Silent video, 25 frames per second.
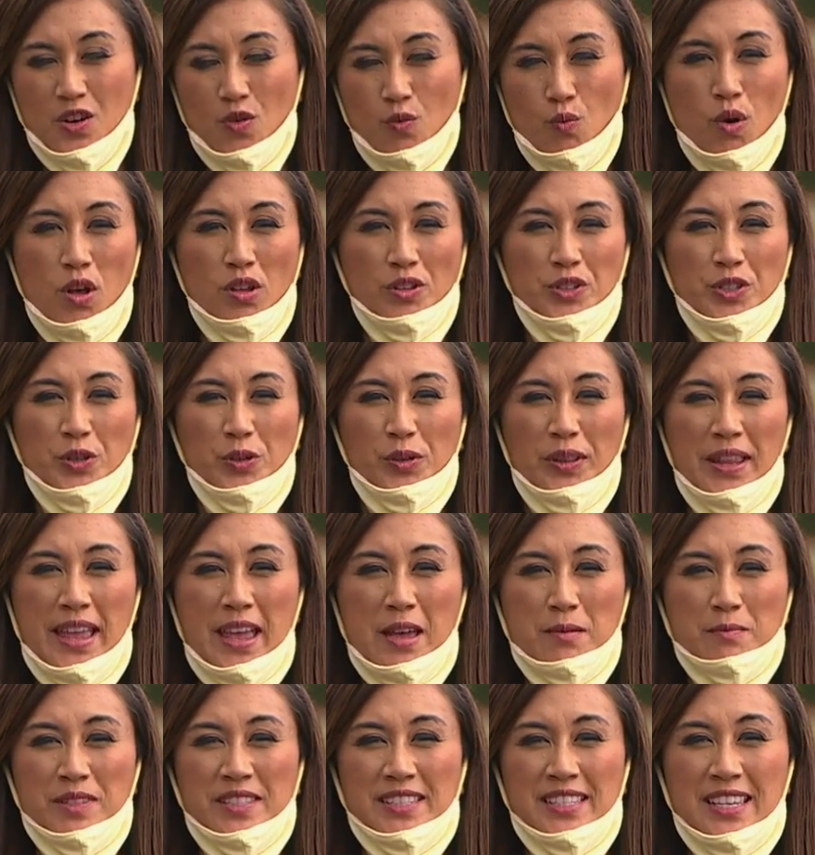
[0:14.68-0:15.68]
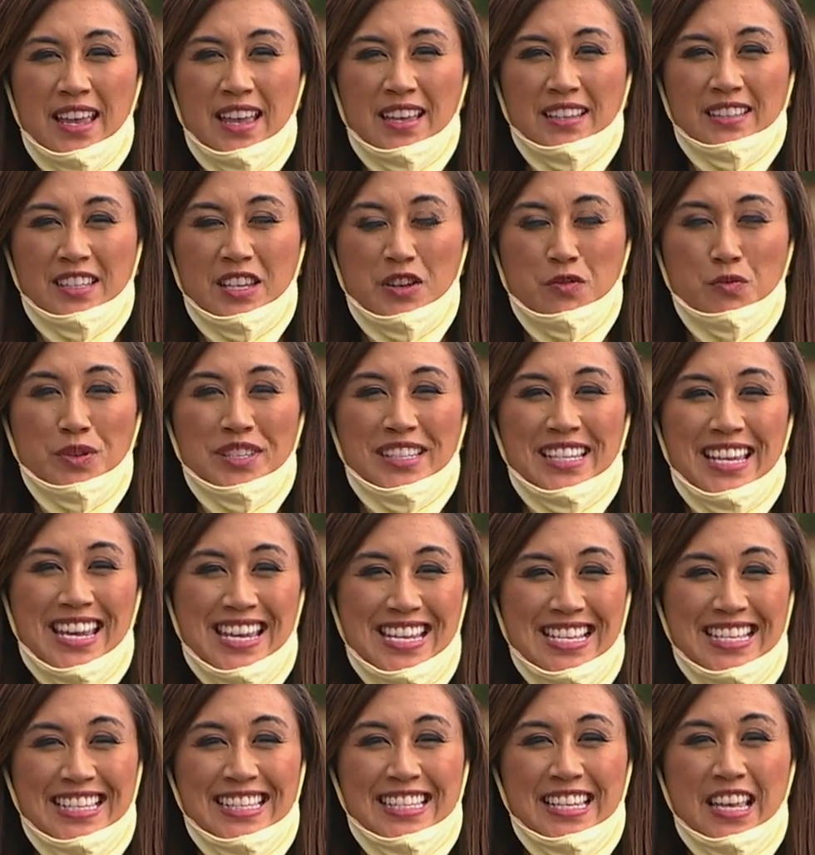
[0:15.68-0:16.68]
Walter Lamb says he was
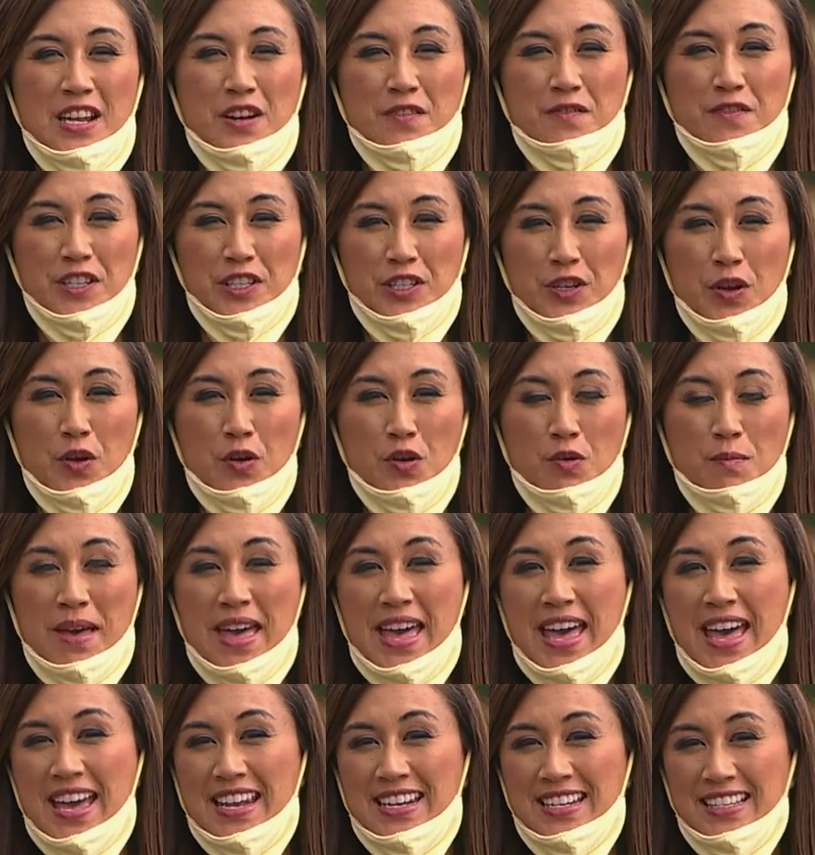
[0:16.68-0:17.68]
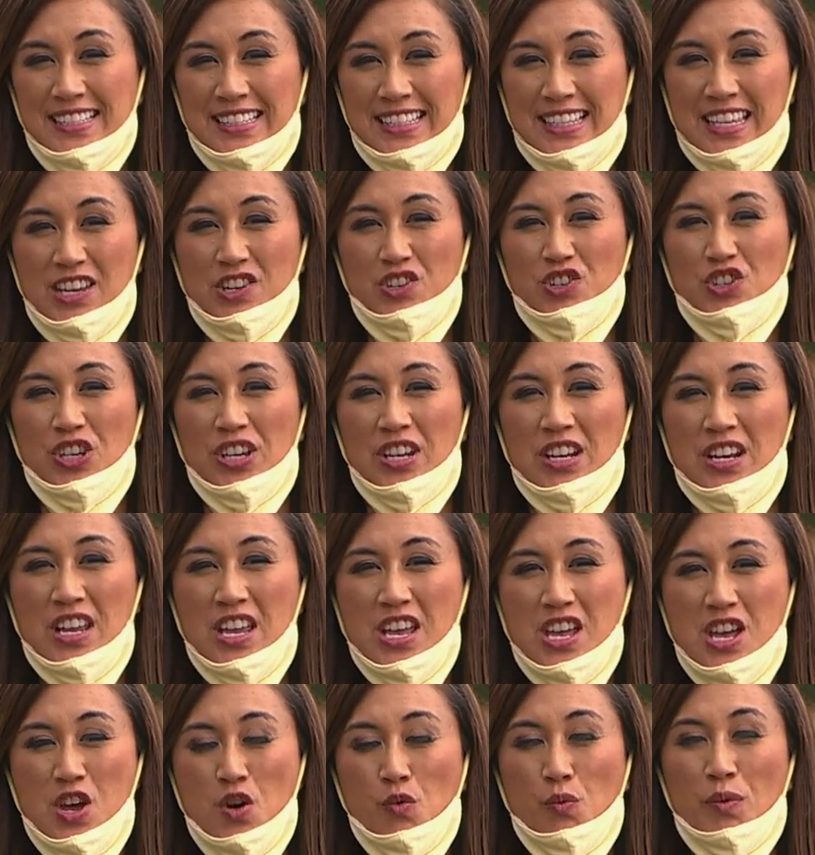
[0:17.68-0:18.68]
inside of his home at his kitchen
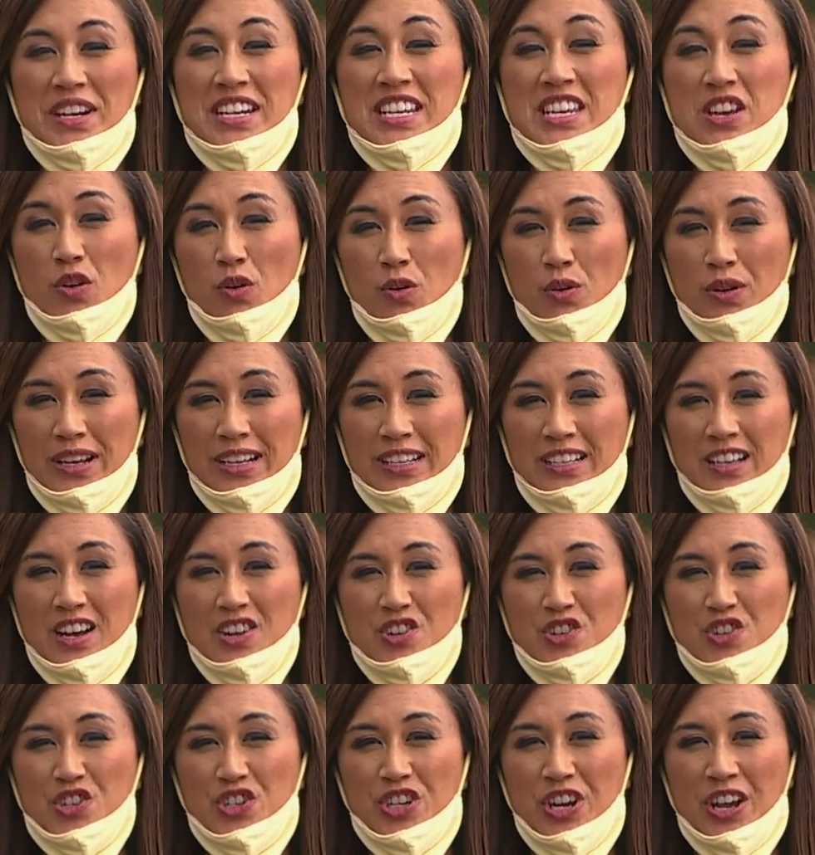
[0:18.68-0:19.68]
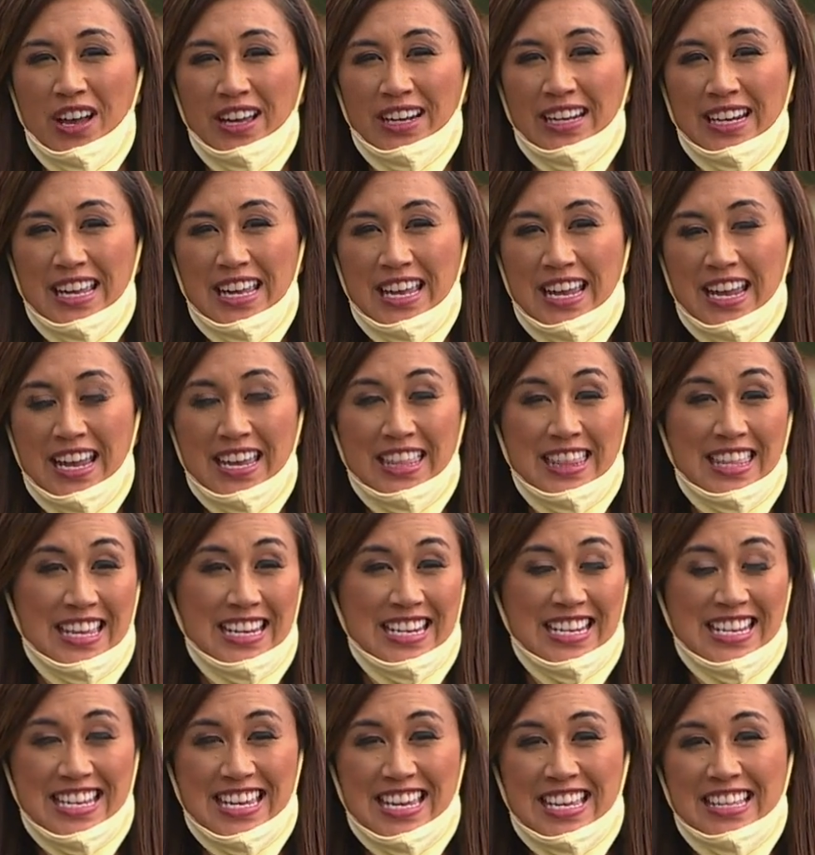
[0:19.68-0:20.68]
when he heard a gunshot and
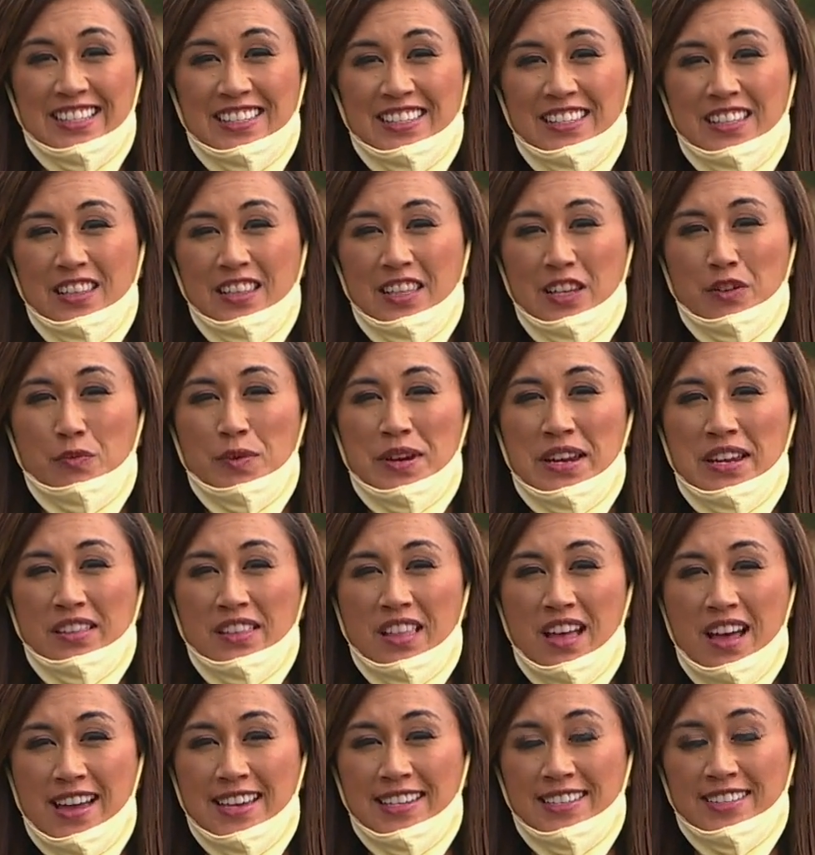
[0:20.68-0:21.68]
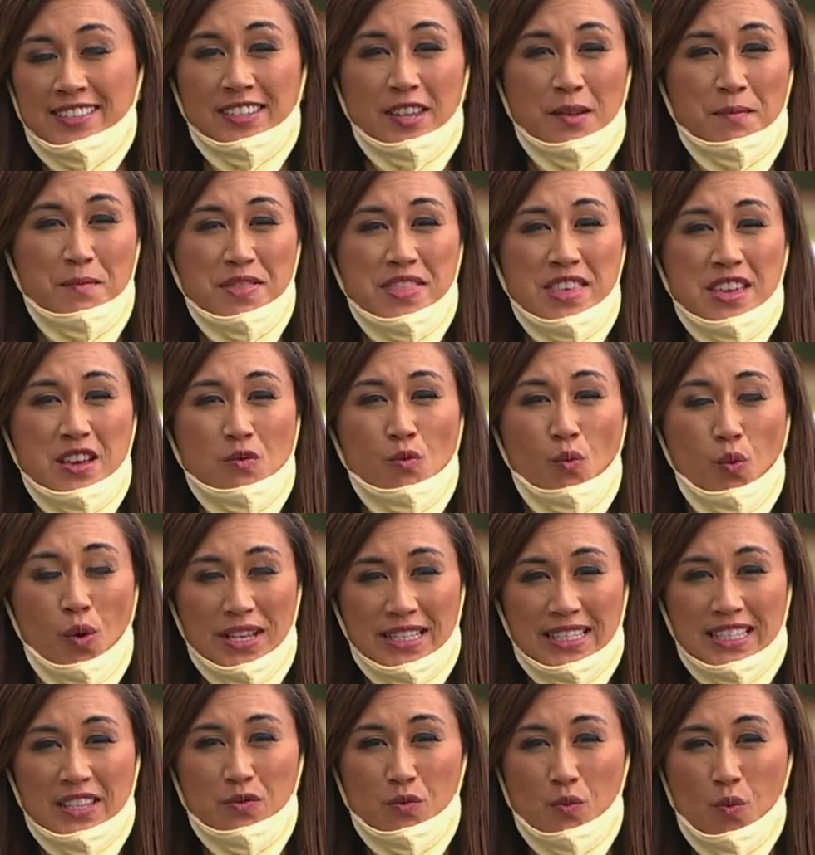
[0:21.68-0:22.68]
then he instantly realized something
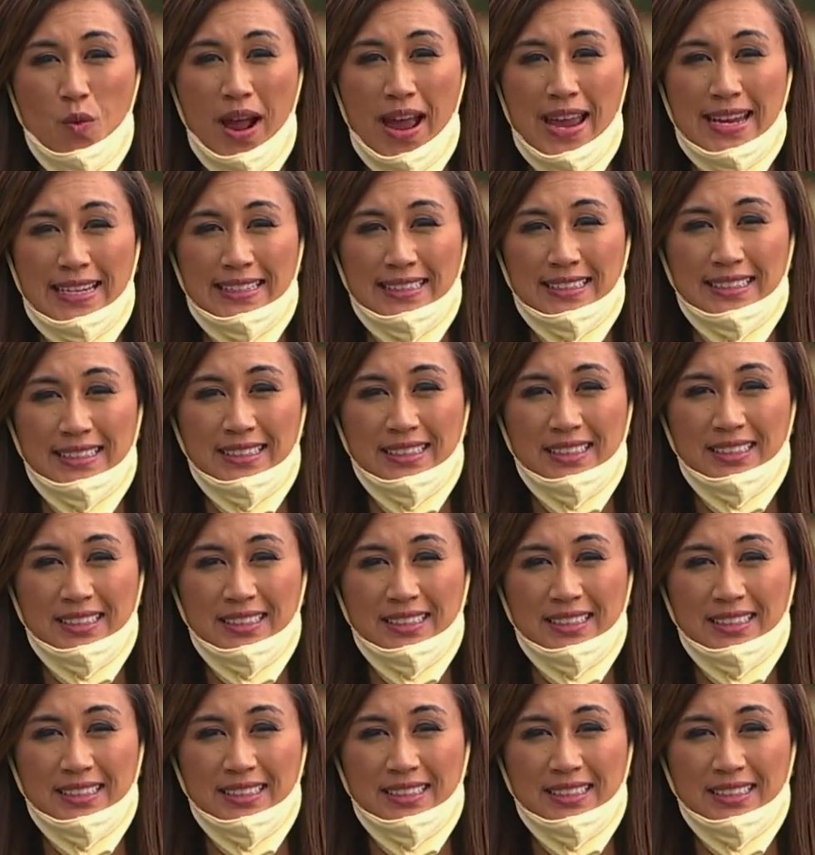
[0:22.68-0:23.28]
wasn't right